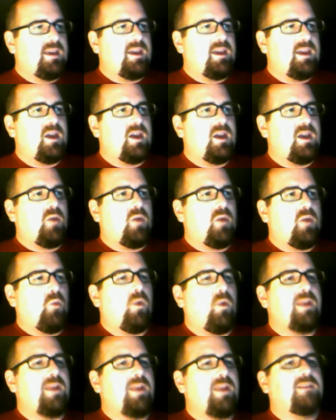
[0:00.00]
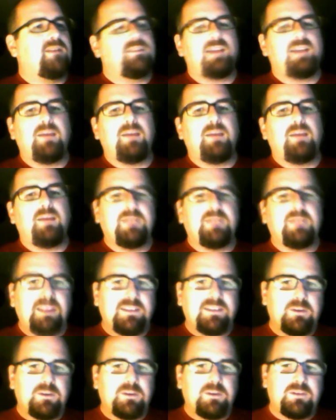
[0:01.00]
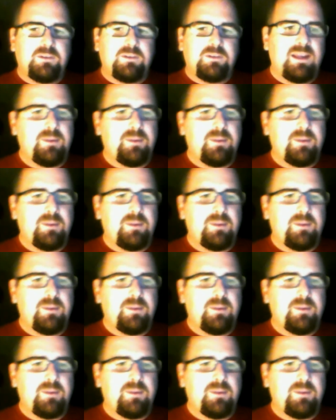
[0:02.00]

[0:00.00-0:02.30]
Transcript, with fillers: when Tom Telesco said he was